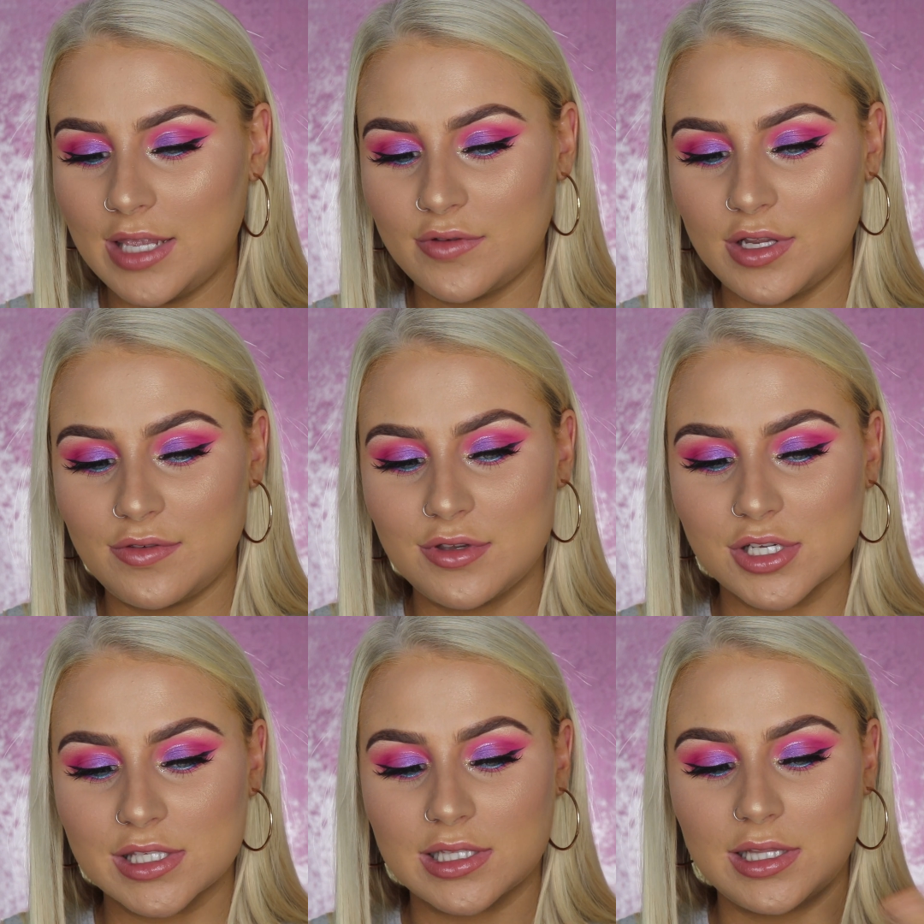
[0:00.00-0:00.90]
Even if you
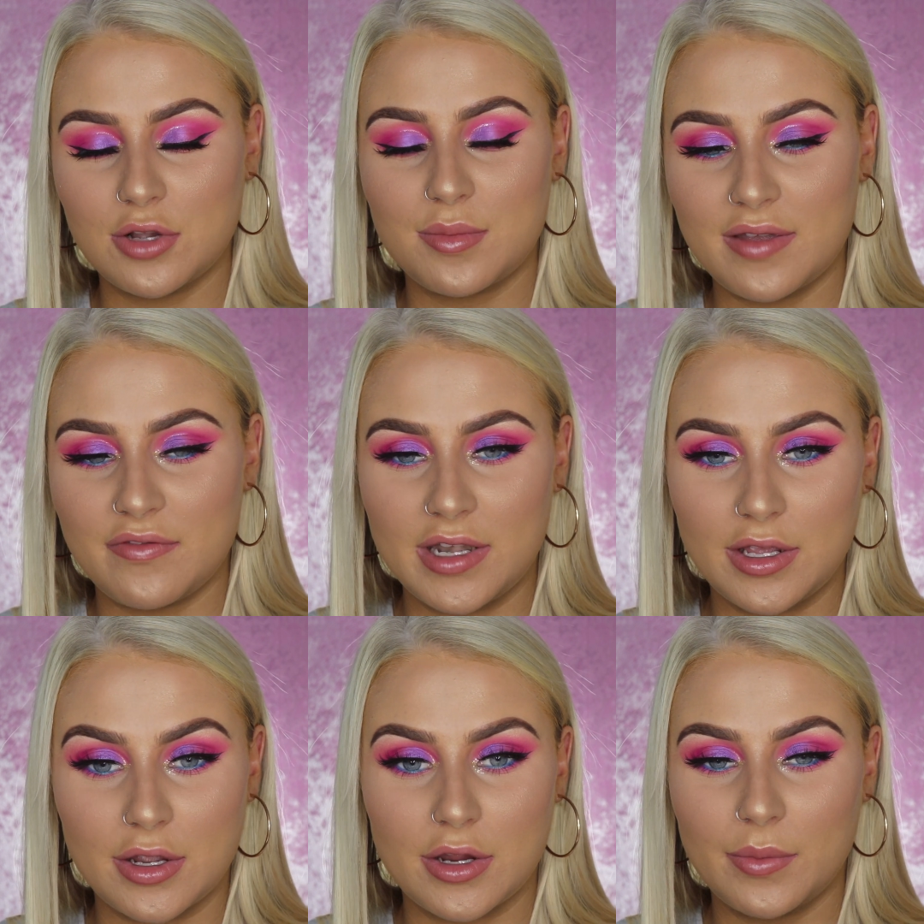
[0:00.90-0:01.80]
just click on my
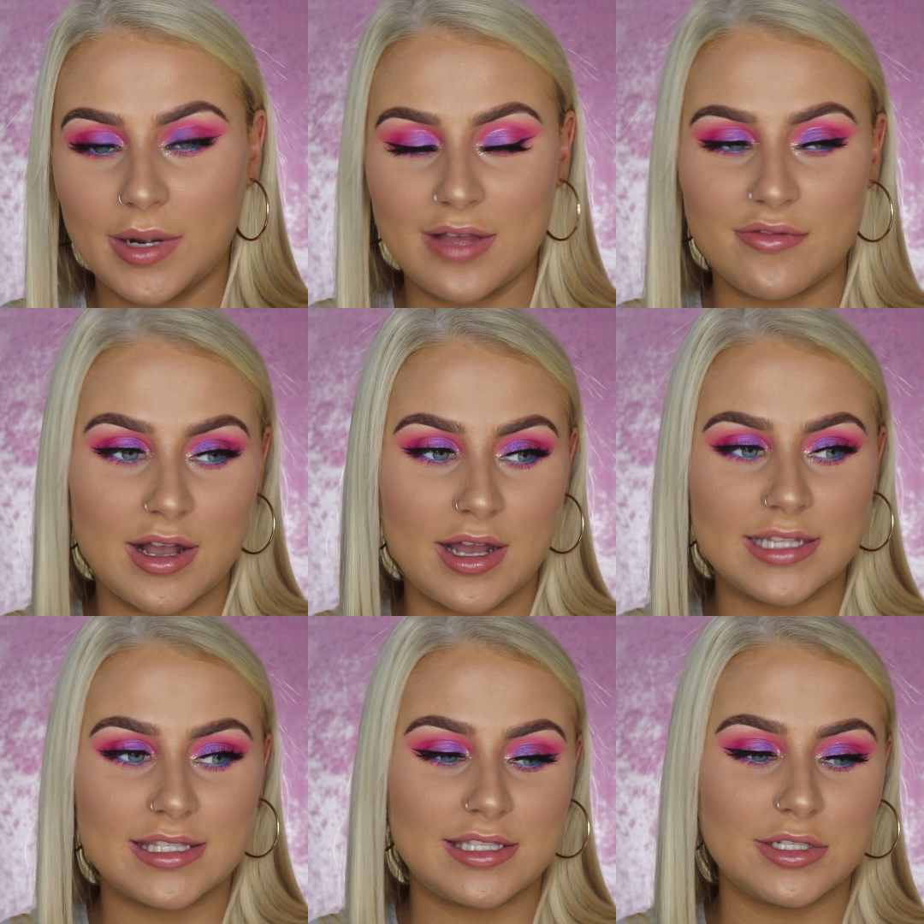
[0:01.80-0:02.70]
video, whatever,
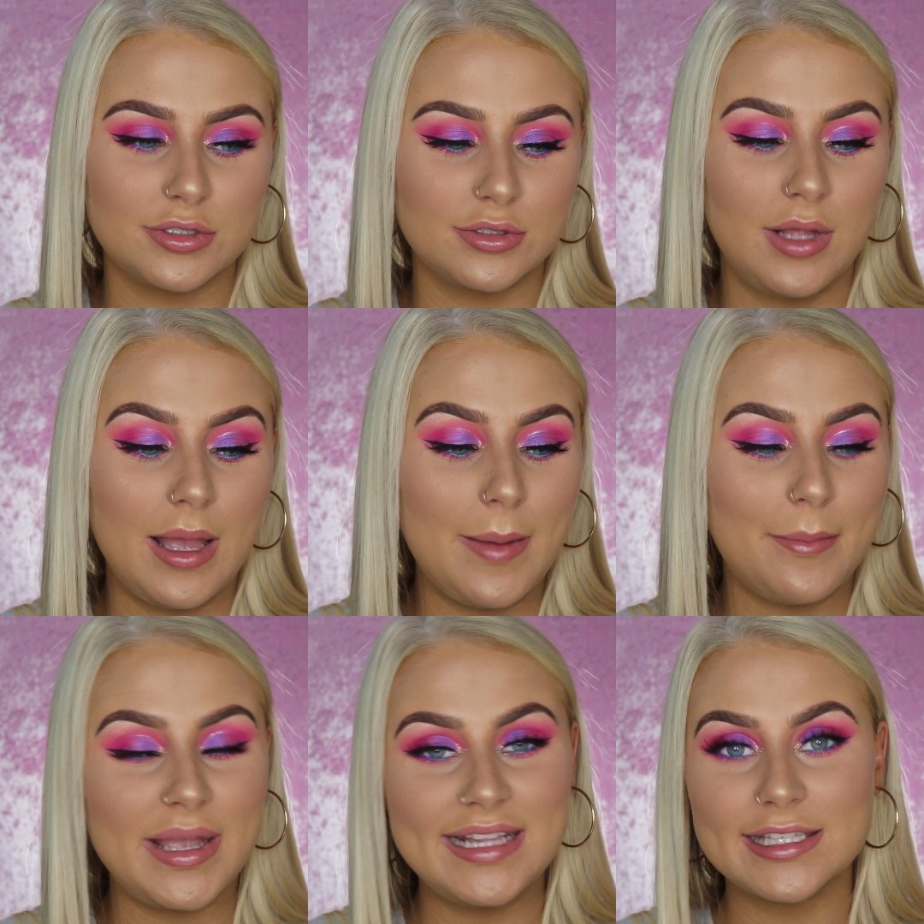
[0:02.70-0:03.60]
it still
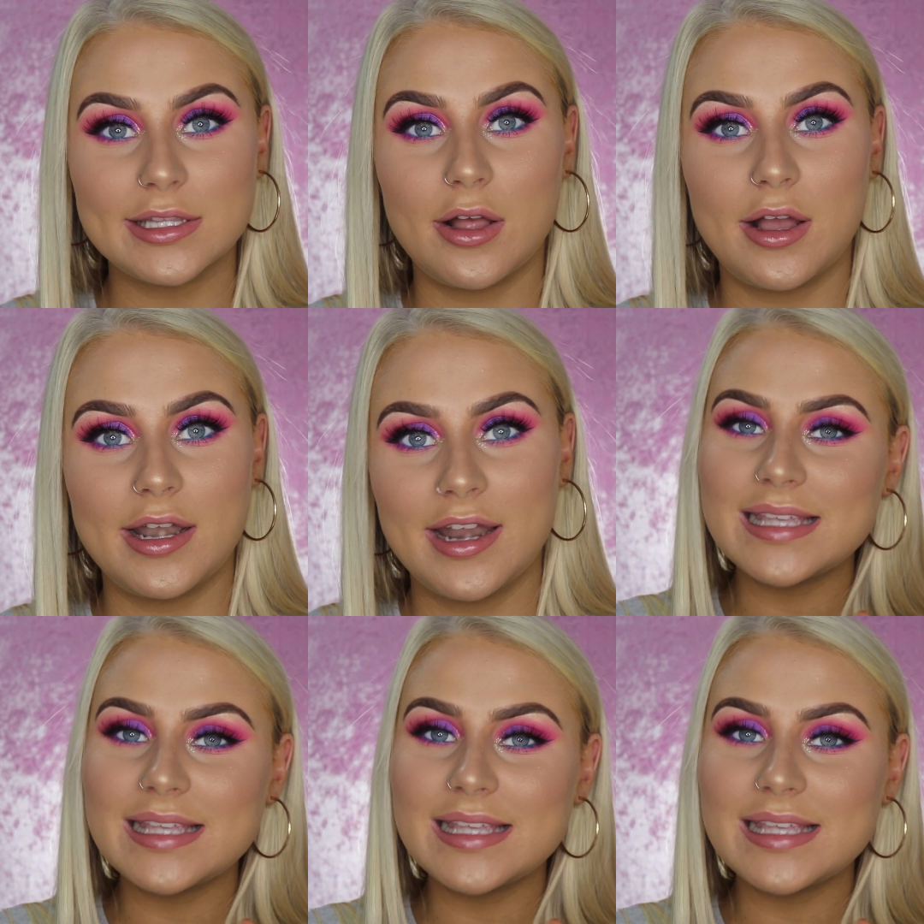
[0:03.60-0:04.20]
means a lot.